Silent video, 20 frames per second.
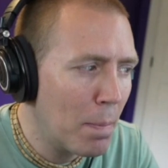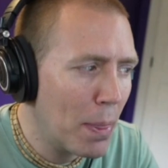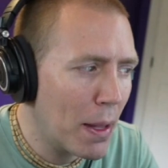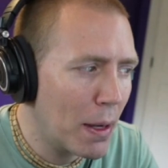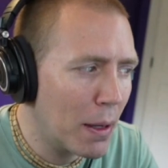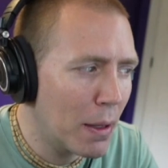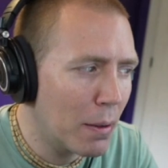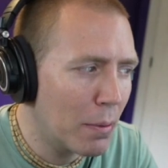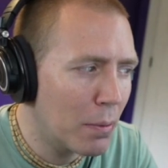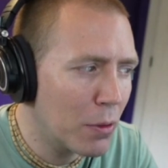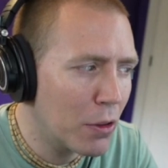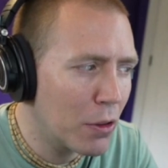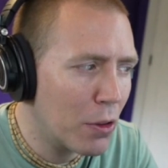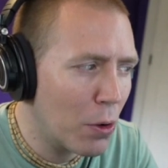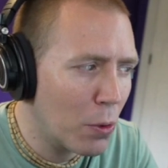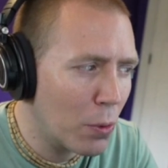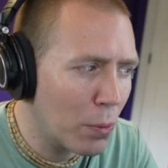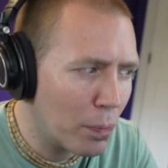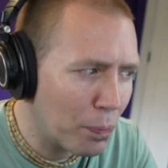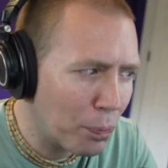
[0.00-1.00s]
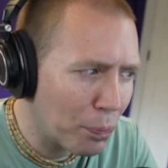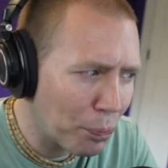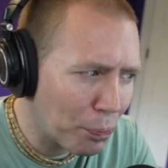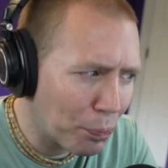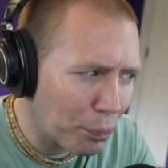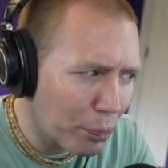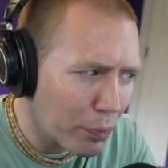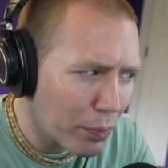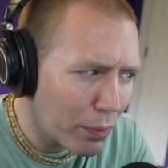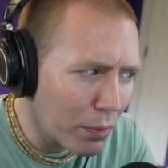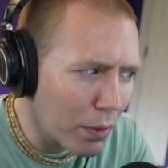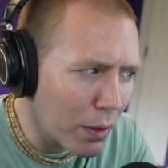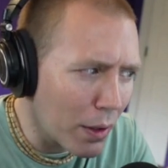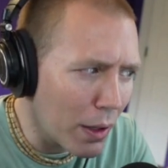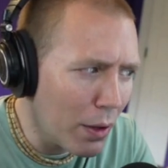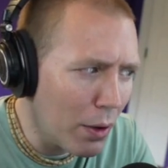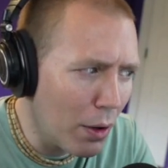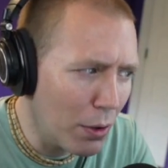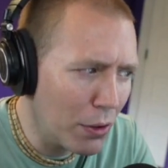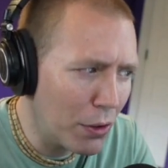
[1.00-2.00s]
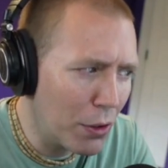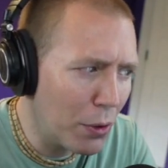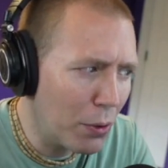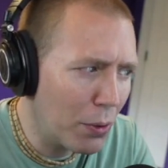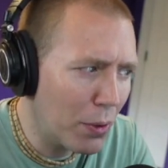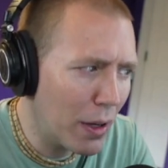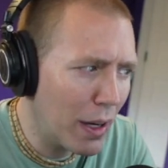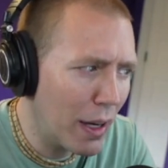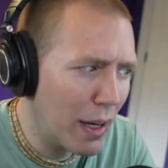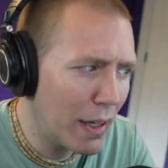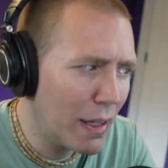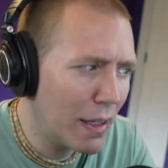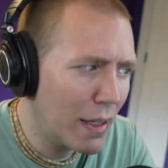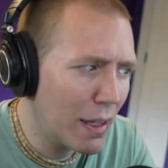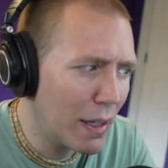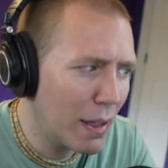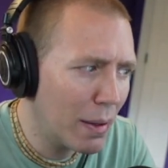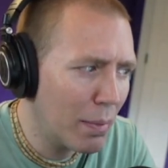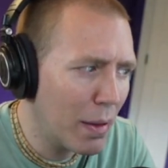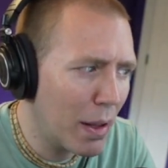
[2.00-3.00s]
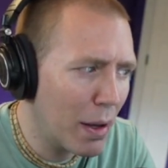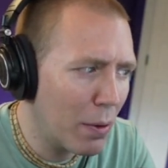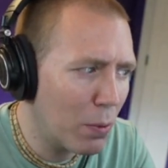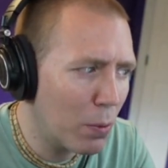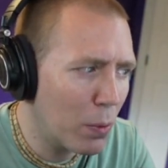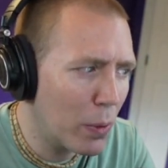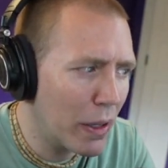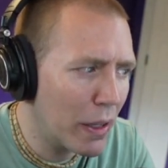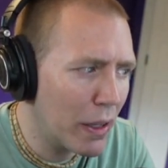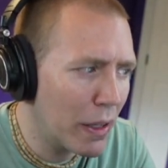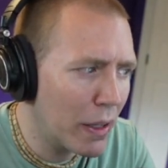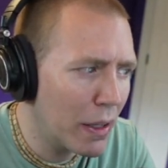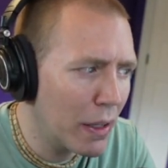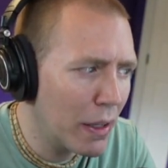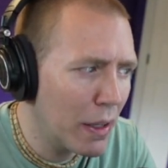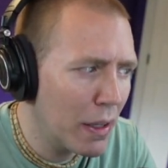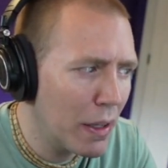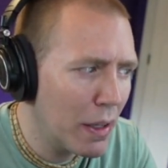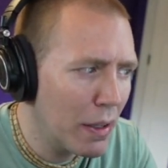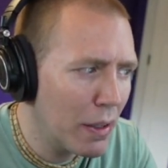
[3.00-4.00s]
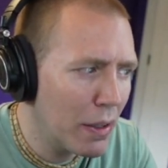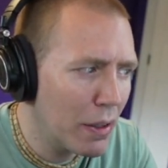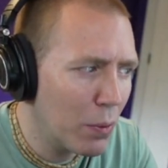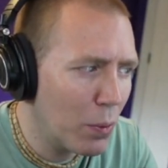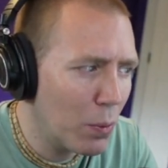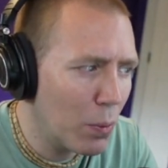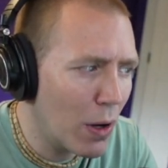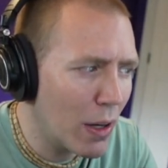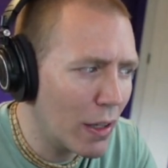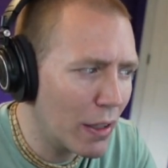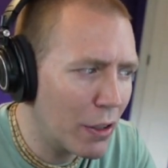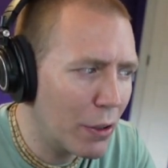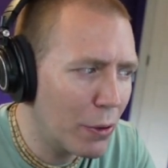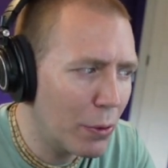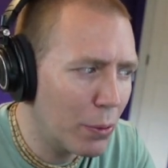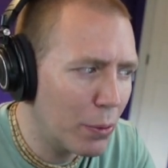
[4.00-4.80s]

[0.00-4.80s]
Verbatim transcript: Um, so, also, anytime that we want to